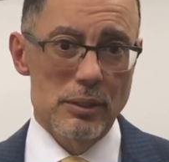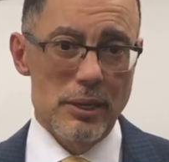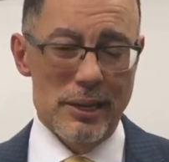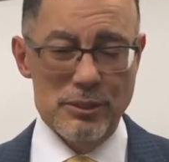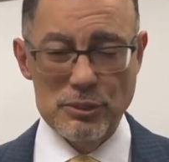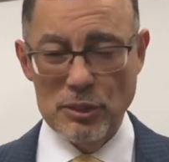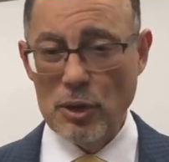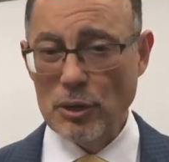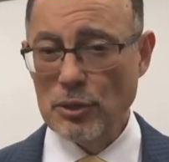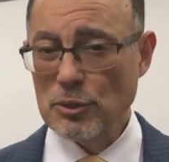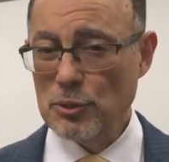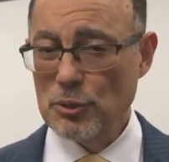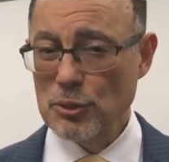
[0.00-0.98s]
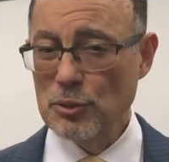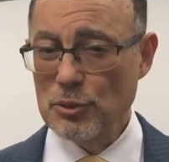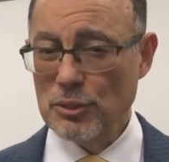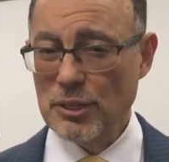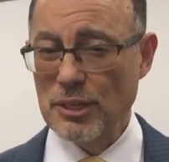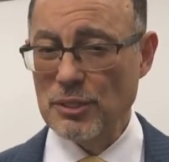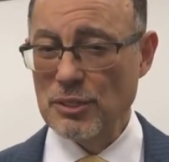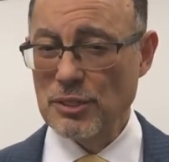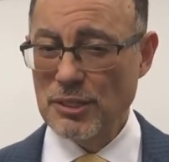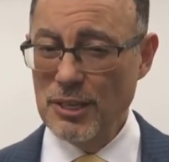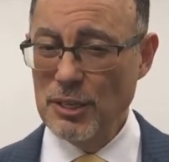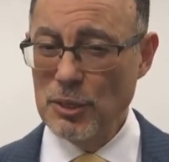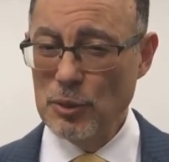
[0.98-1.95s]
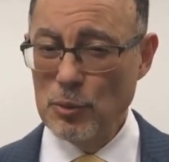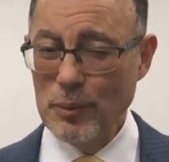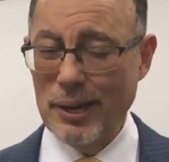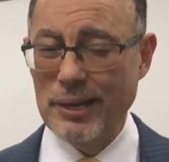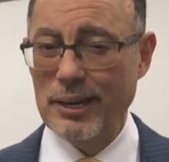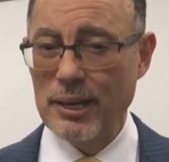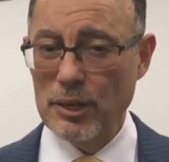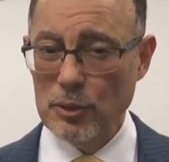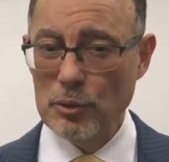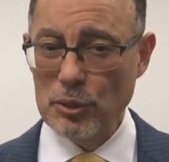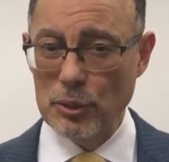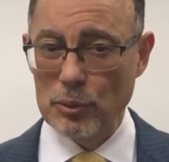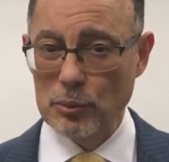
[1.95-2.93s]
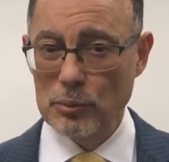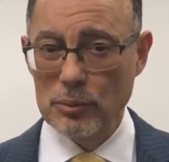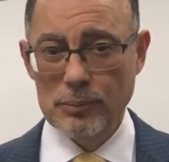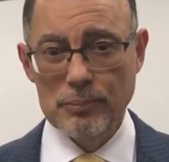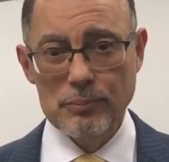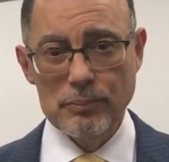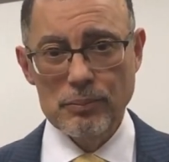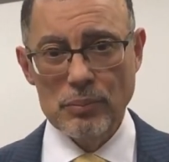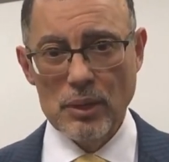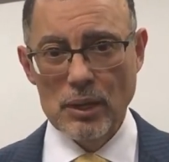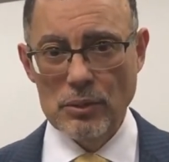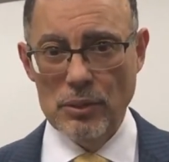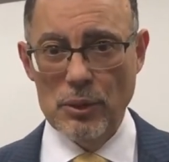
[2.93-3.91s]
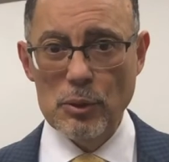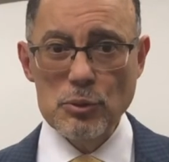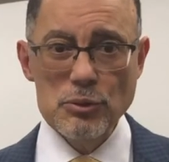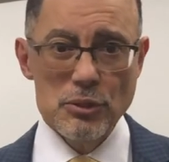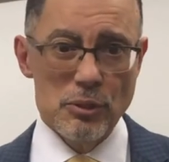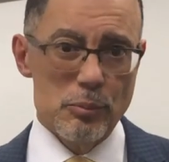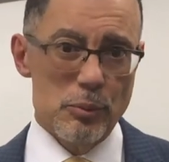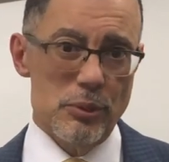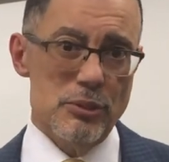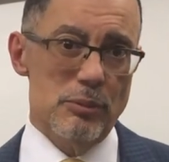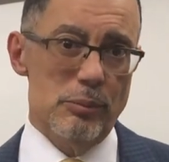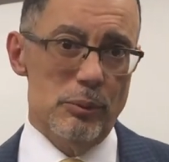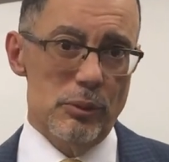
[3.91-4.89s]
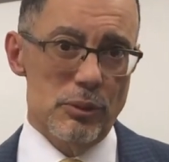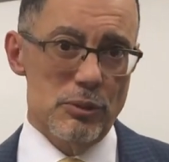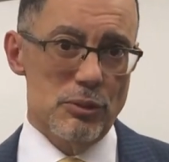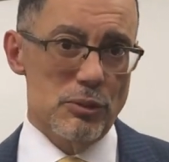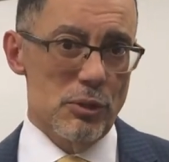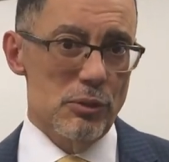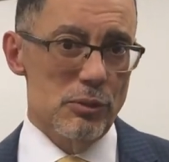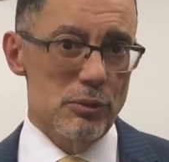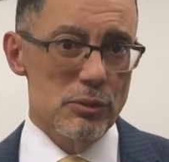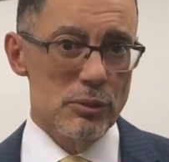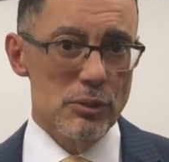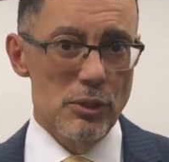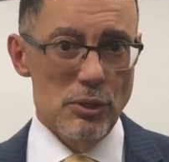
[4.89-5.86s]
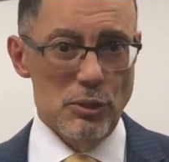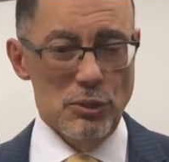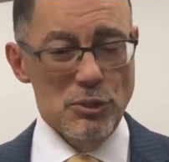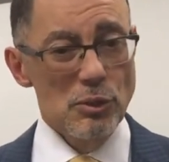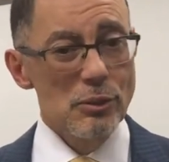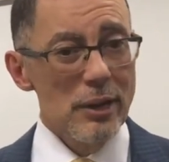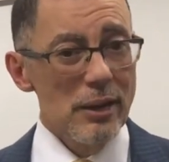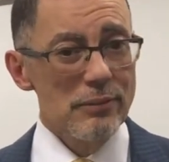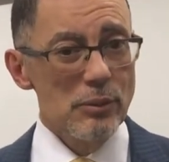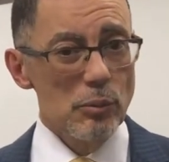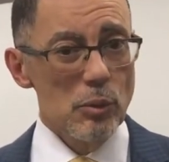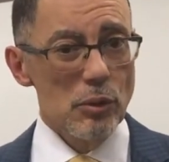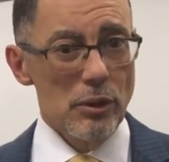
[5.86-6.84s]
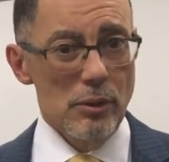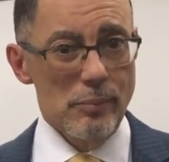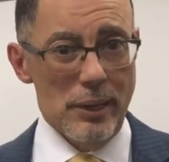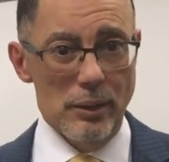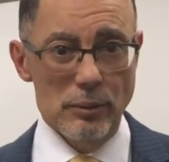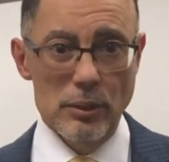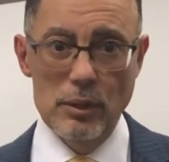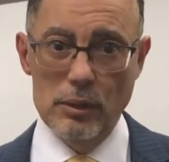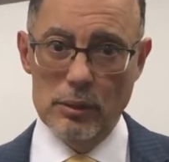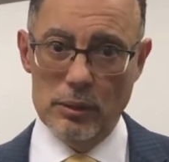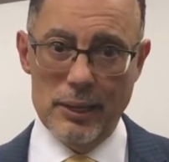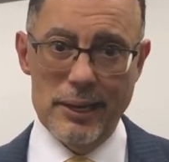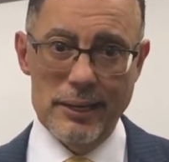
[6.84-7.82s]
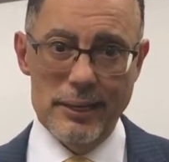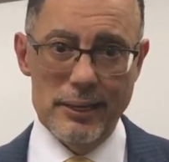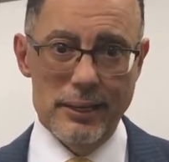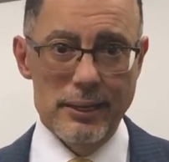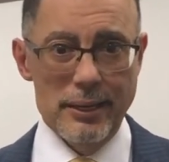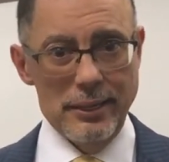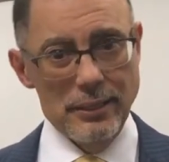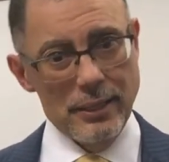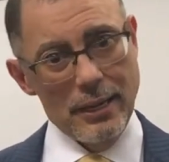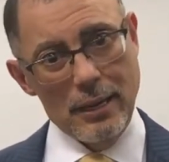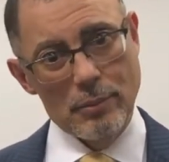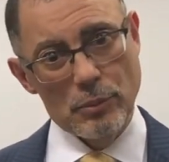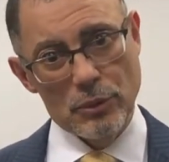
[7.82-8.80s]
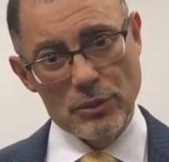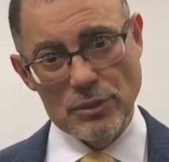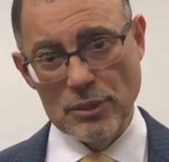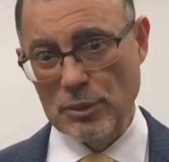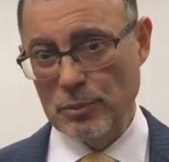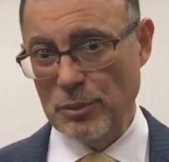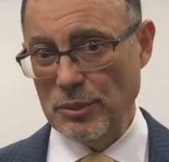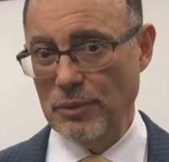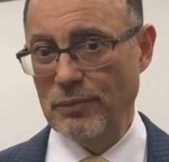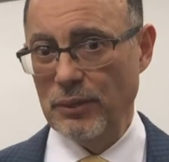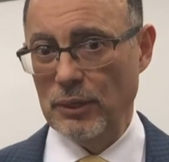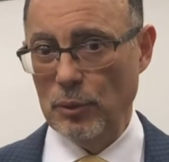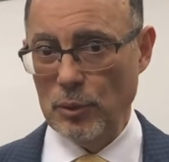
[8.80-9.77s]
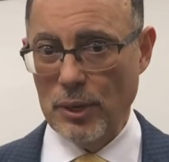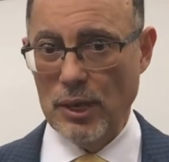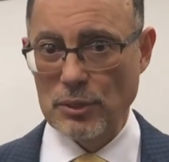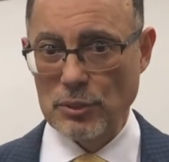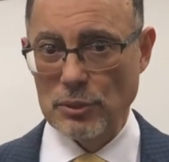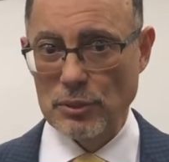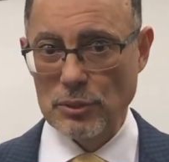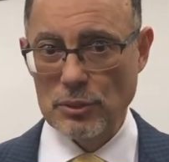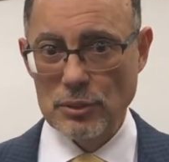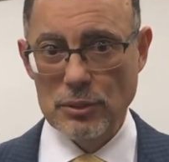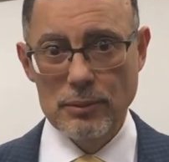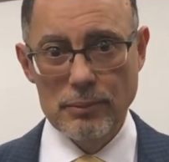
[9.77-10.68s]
As long as your students can see you and hear you, those are the principal concerns. You don't have to worry about lighting and cameras in specific locations.